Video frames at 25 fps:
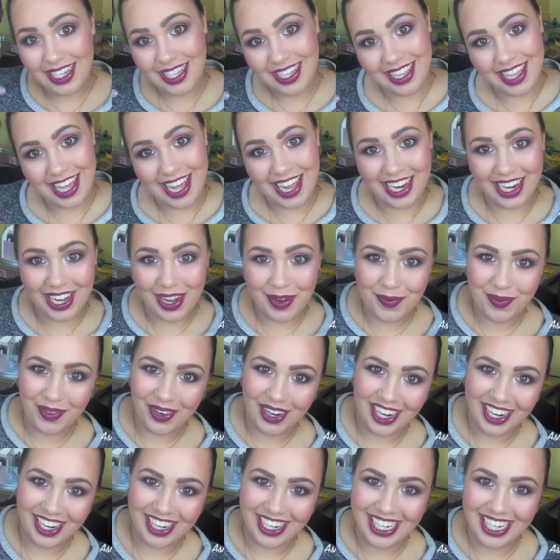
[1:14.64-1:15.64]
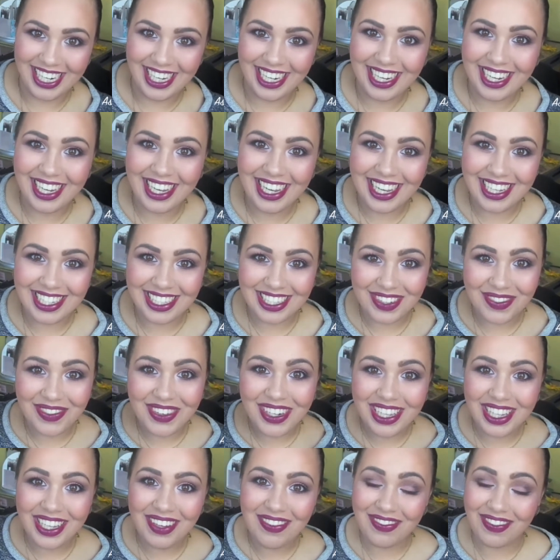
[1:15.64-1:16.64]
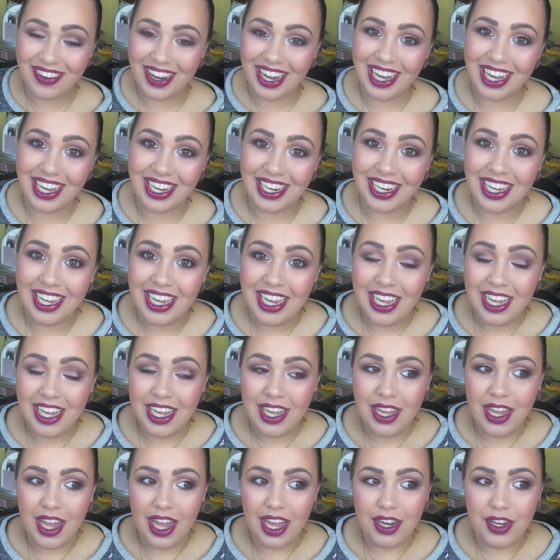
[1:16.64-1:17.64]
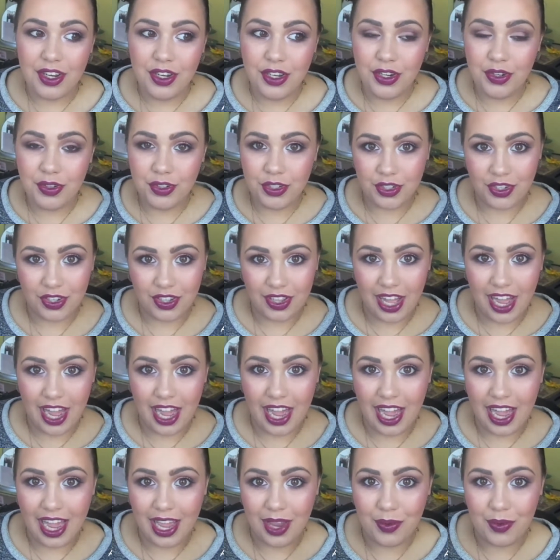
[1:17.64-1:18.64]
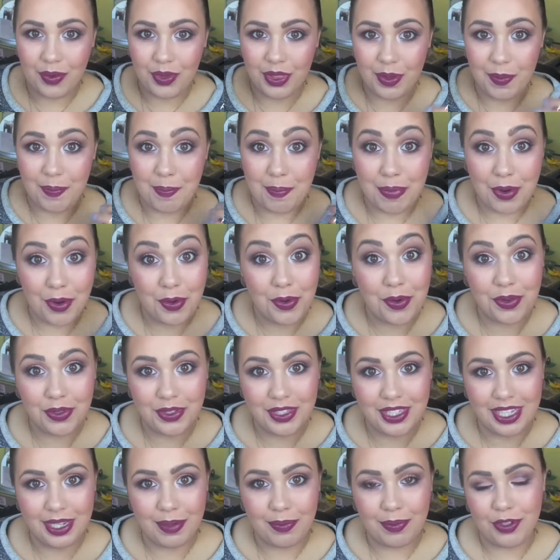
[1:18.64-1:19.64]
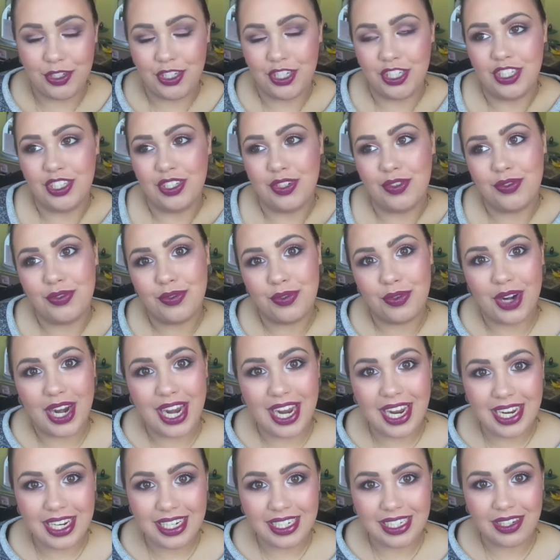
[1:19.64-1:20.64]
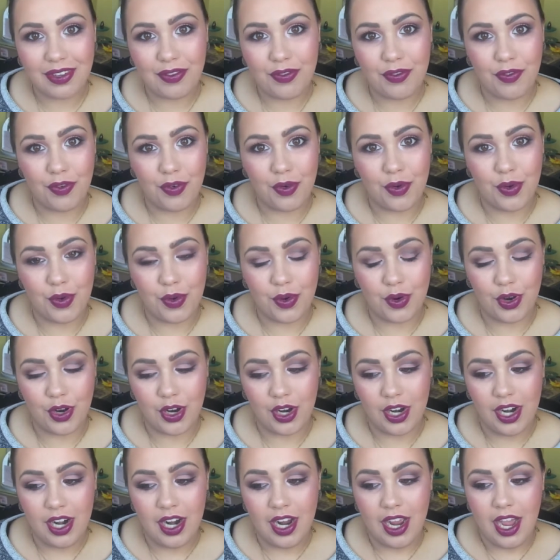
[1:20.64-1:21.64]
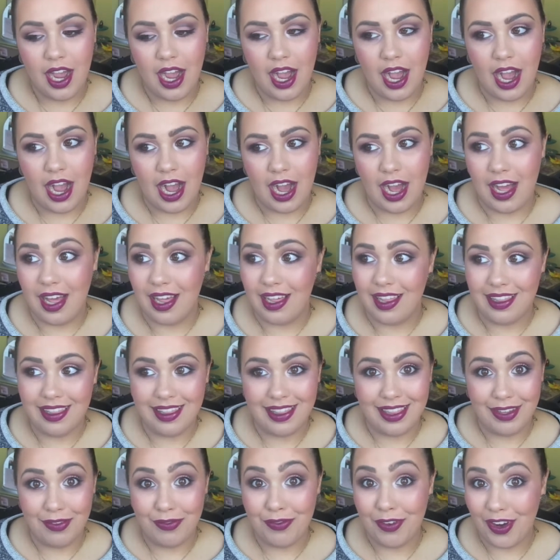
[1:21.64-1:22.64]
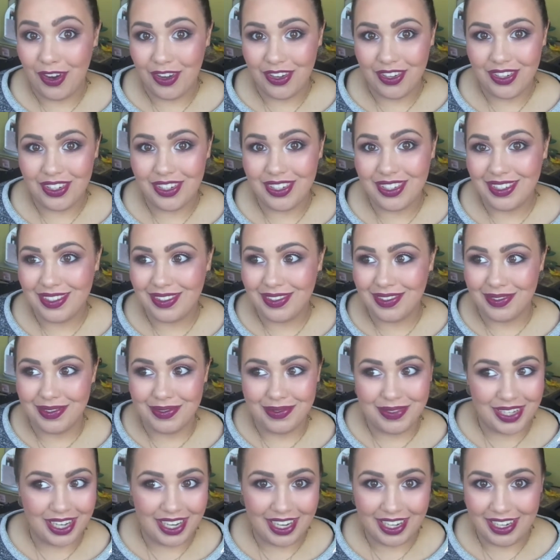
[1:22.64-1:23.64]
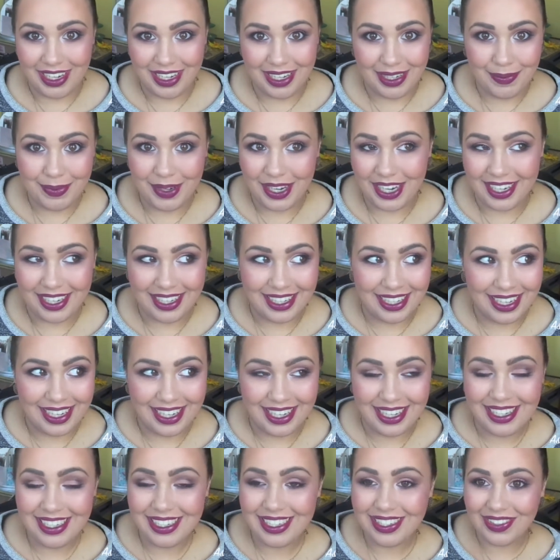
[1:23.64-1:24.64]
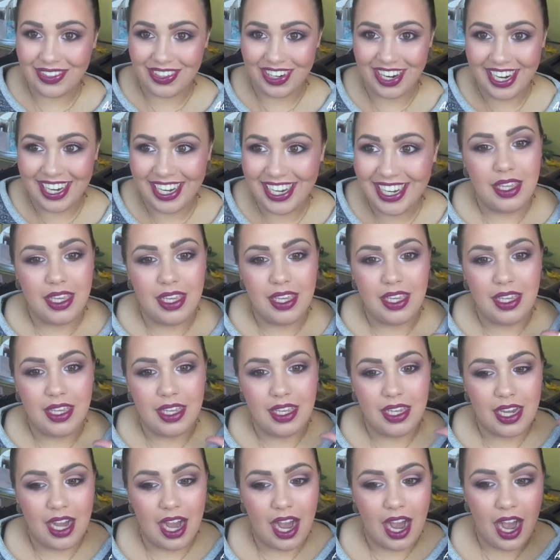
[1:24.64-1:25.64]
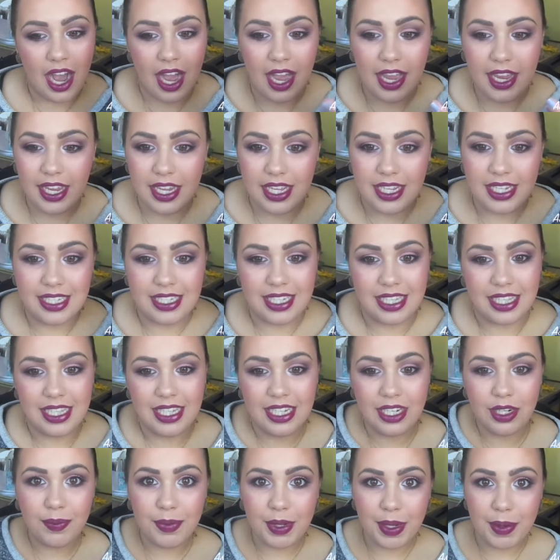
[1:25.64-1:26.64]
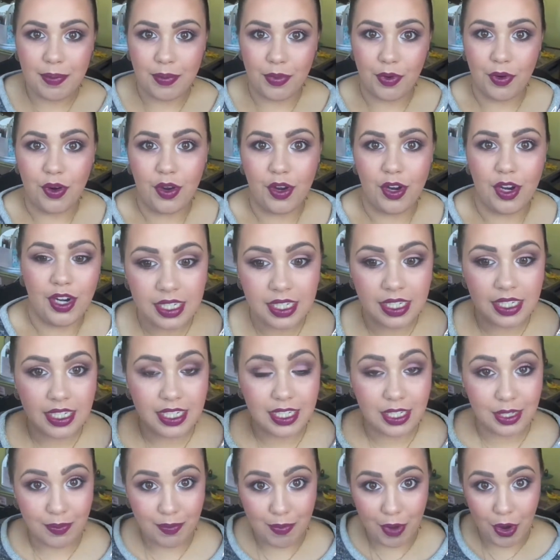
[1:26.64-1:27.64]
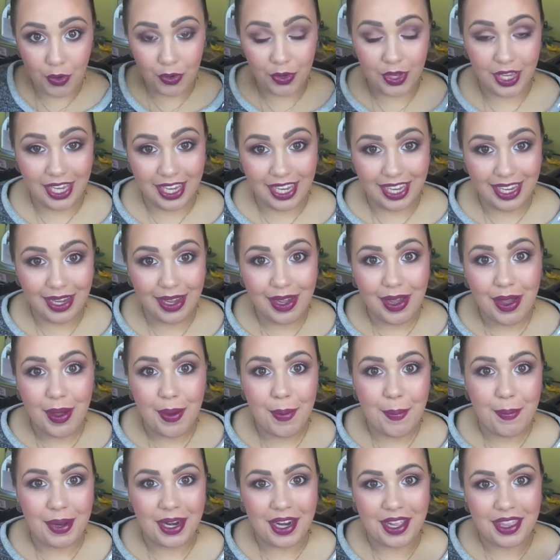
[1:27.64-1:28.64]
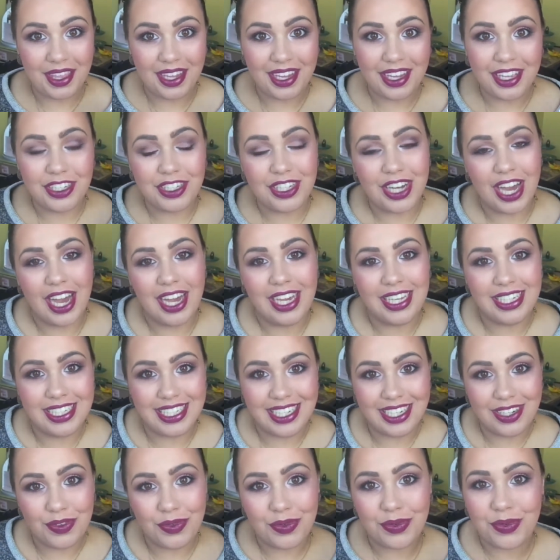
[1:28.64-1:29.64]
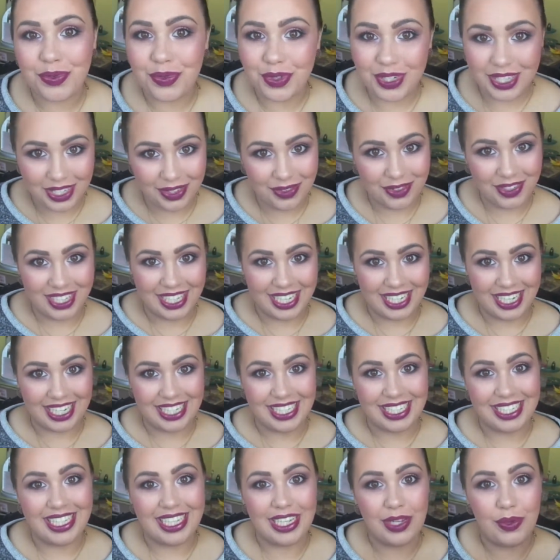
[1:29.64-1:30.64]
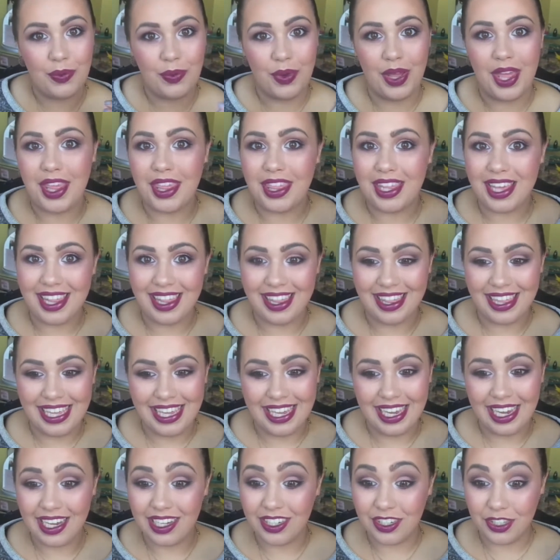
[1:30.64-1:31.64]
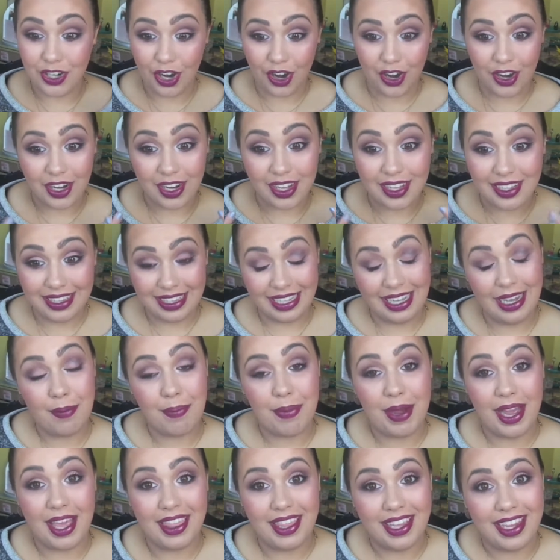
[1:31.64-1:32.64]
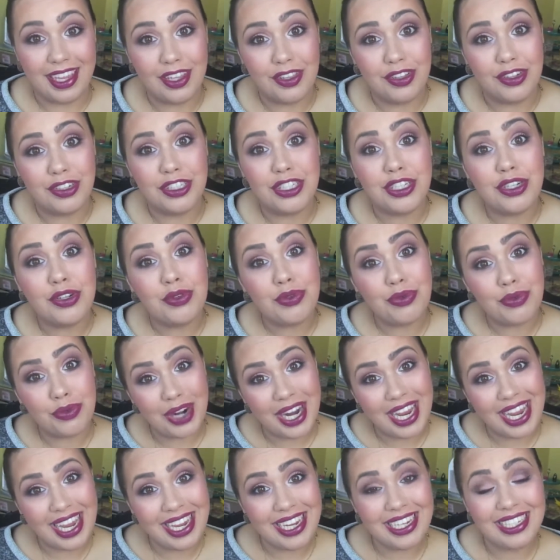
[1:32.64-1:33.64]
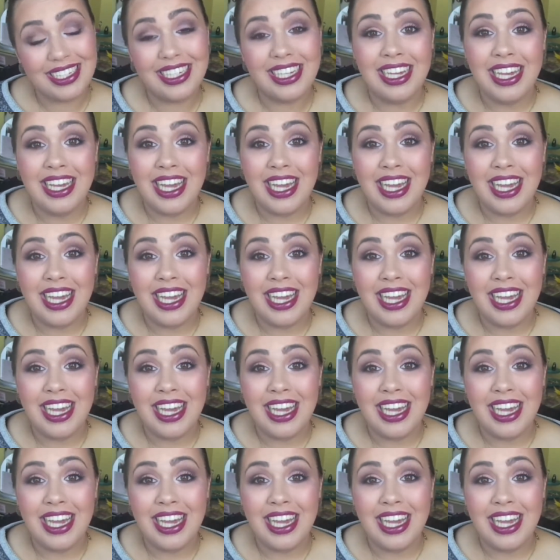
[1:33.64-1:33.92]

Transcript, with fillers: that I'm wearing it's a really fun neutral eye with a bold lip which is great for uh, the fall time, I guess, right? The eye is a little bit more smoky, but I think it ties in really, really nicely with the dark lip. I think it looks great.